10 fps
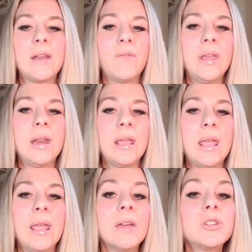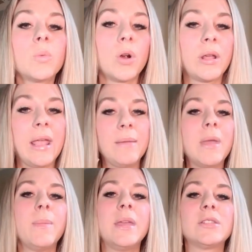of eating and working,
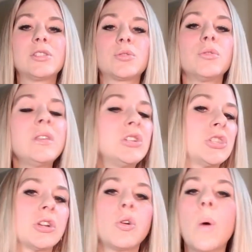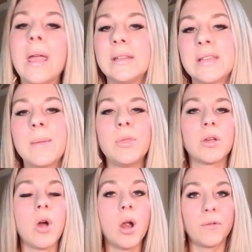maybe it's truly just a quiet time in the
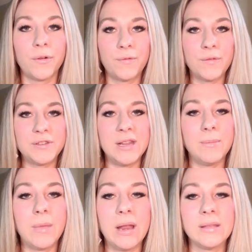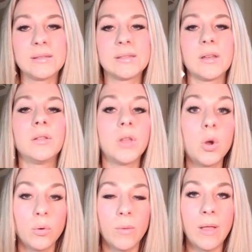car for 15 minutes,
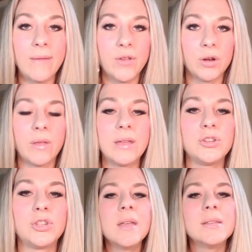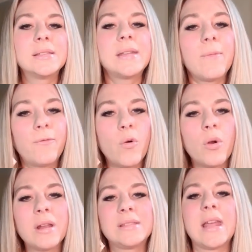alone while having your lunch. Step
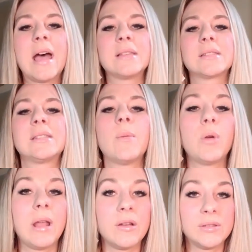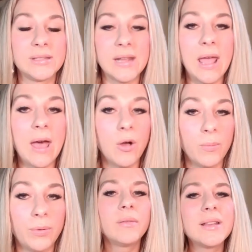4 is to ask someone else to help.
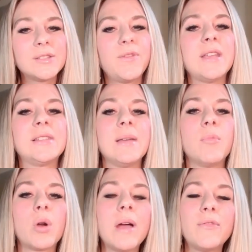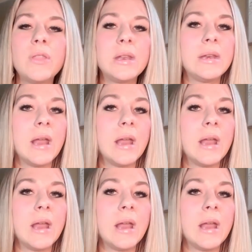Let's face it, more often than